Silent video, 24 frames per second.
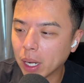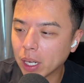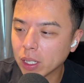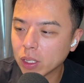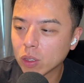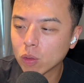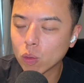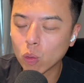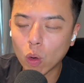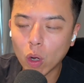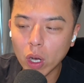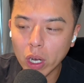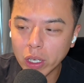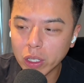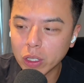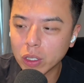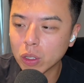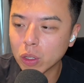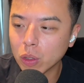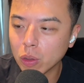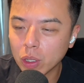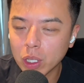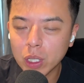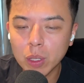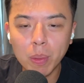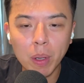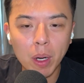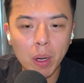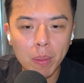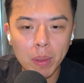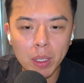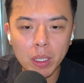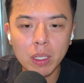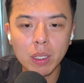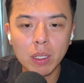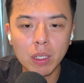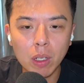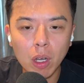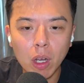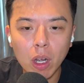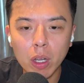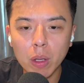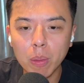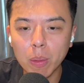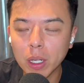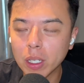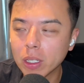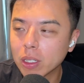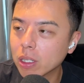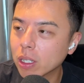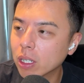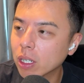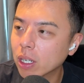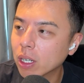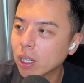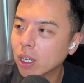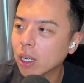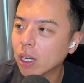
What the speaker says: I just wanted to do experiments and document it.